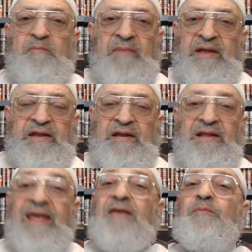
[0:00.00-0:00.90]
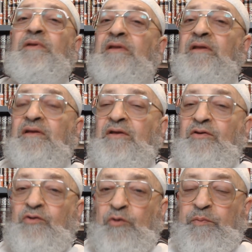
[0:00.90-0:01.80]
Many laymen,
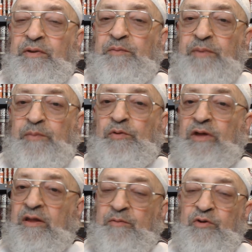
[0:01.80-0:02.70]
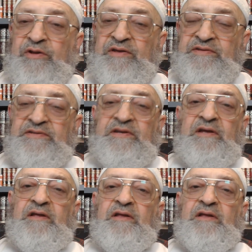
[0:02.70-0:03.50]
European people and Americans,